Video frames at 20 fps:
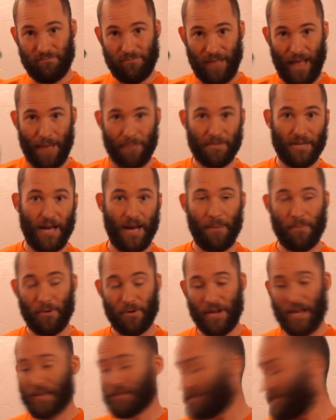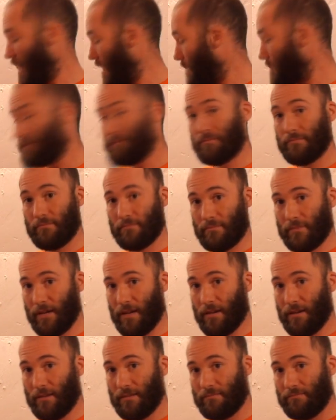laptop or desktop
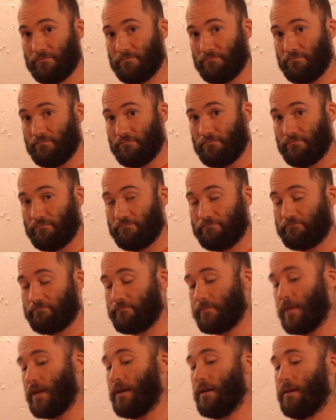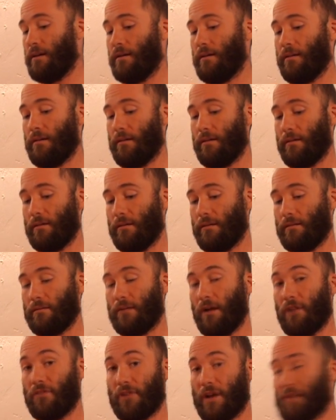uh, uh,
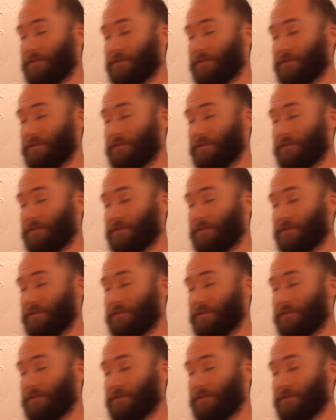hard